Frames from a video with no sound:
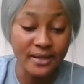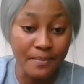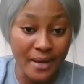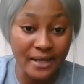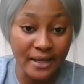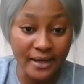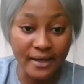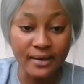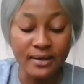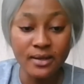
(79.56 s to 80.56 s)
the main
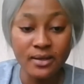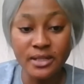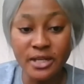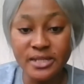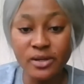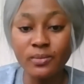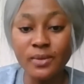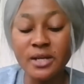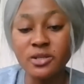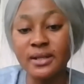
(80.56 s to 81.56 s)
layer, the Ethereum
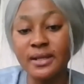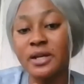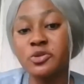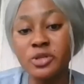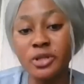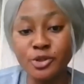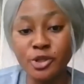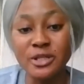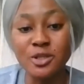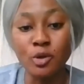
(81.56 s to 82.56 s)
layer. So the layer 2
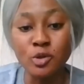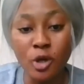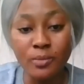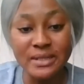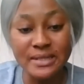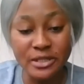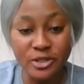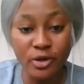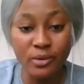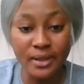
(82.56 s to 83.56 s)
solution is on top of this
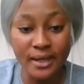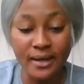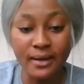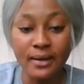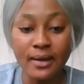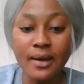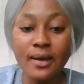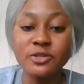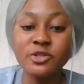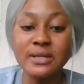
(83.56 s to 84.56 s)
Ethereum layer.
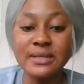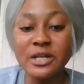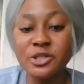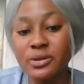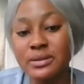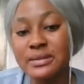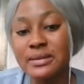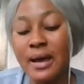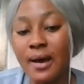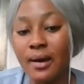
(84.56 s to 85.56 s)
Transaction
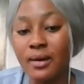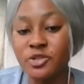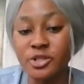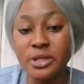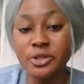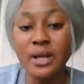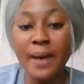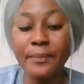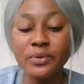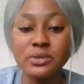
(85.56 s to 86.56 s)

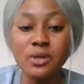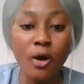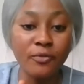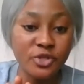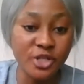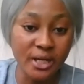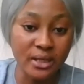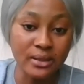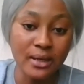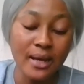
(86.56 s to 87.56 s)
happens off
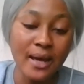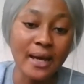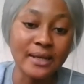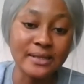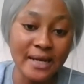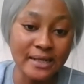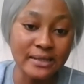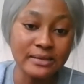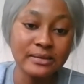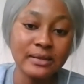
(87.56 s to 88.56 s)
chain, and
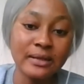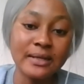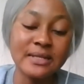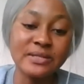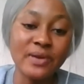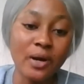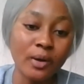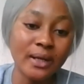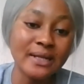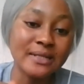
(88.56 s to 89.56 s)
then it is
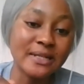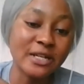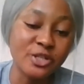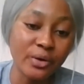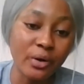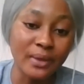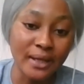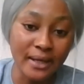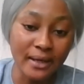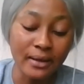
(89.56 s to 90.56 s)
recorded in the Ethereum
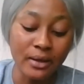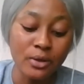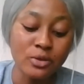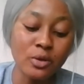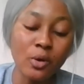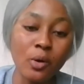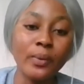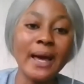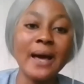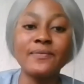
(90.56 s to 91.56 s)
layer. So
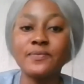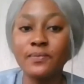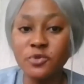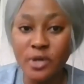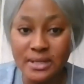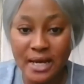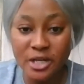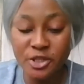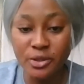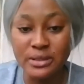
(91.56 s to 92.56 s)
we have
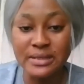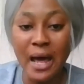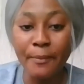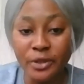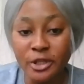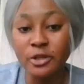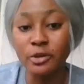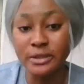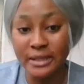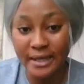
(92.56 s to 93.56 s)
transactions happening
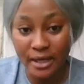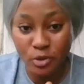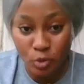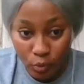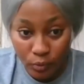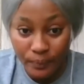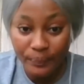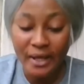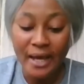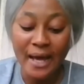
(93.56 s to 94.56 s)
on the layer 2,
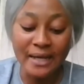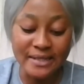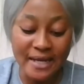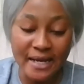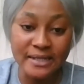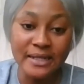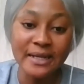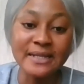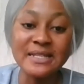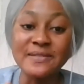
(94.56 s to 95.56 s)
and
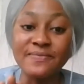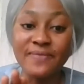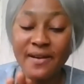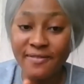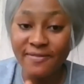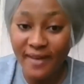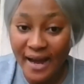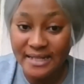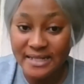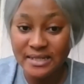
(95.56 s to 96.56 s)
then it is
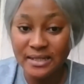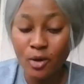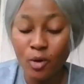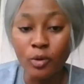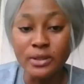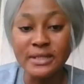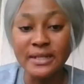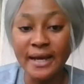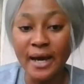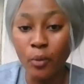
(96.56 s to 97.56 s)
verified on the
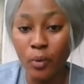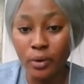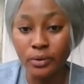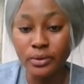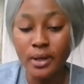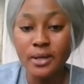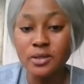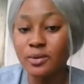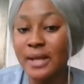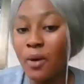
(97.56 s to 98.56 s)
layer 1.
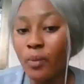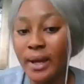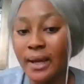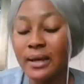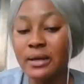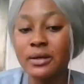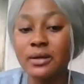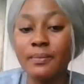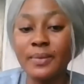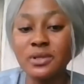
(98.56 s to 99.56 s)
So that way,
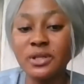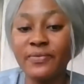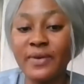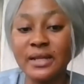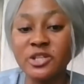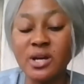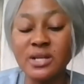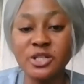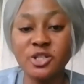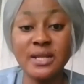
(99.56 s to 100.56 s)
based on the fact that
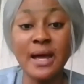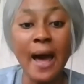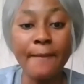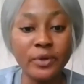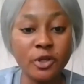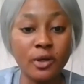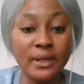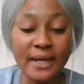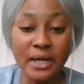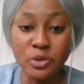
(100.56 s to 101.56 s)
transactions are happening on
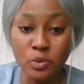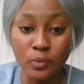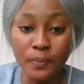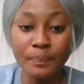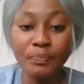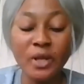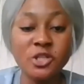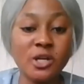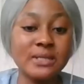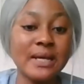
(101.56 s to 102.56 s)
layer 2,
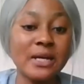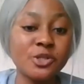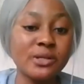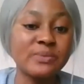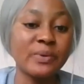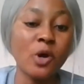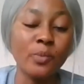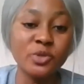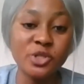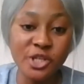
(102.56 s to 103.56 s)
transactions
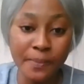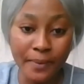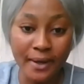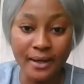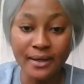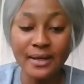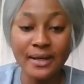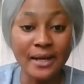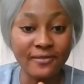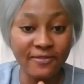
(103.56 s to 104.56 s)
become cheaper
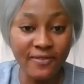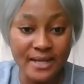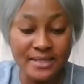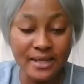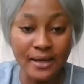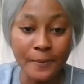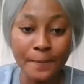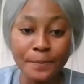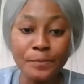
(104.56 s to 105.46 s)
and faster